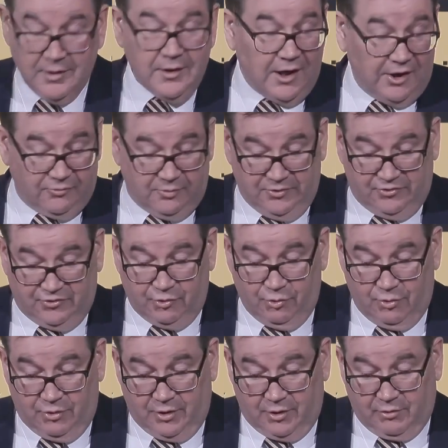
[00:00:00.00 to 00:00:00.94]
as we
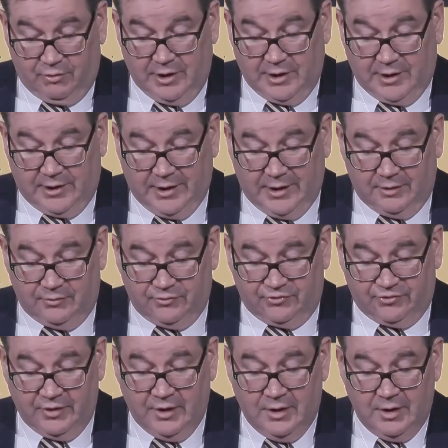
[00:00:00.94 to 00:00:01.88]
saw in the Crown accounts